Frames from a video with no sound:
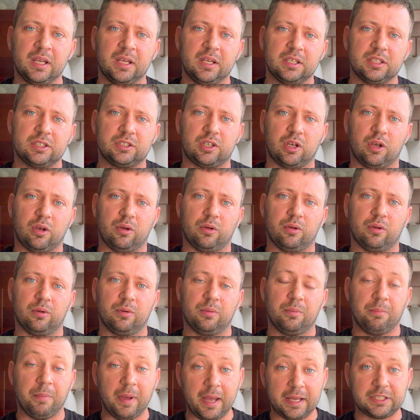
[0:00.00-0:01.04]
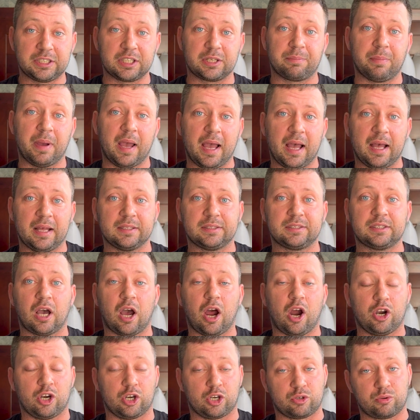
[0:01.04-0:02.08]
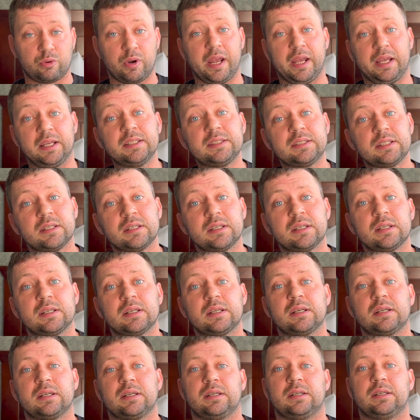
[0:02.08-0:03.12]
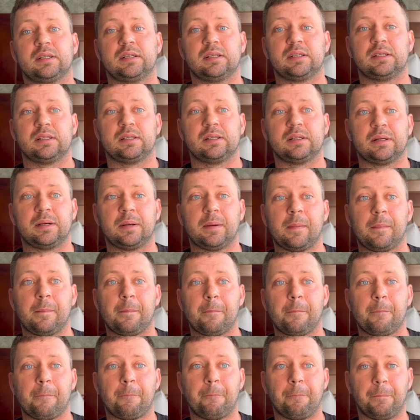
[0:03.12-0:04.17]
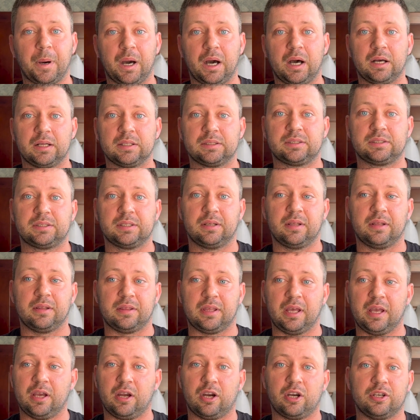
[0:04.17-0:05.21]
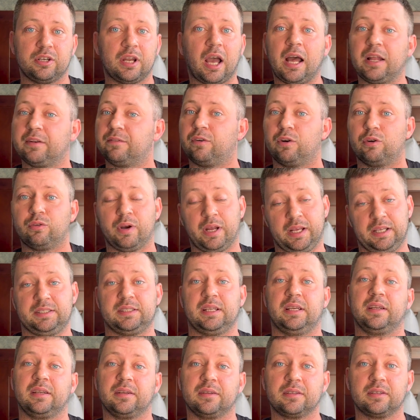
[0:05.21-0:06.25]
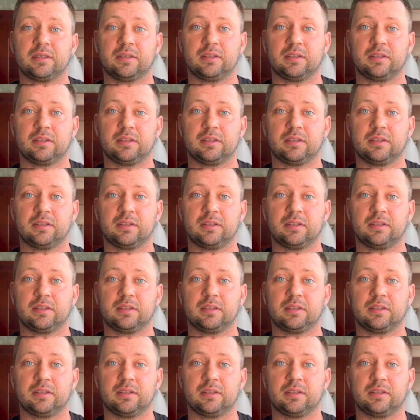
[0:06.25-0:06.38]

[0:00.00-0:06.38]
So magic pads are great, uh, but they are not for racing.